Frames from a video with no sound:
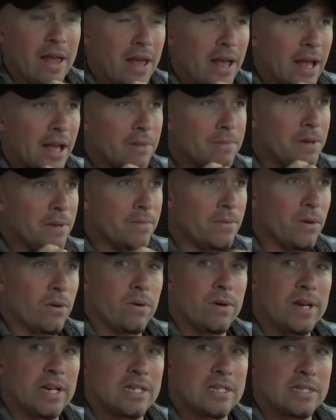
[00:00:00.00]
And people are
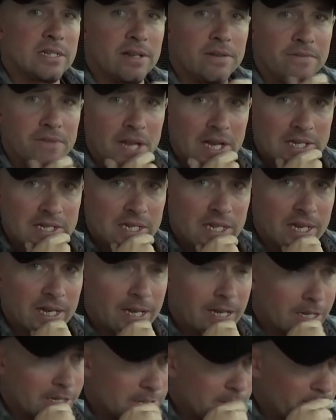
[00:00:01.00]
already deceived as it
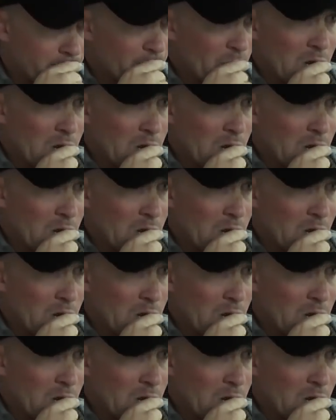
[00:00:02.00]
is.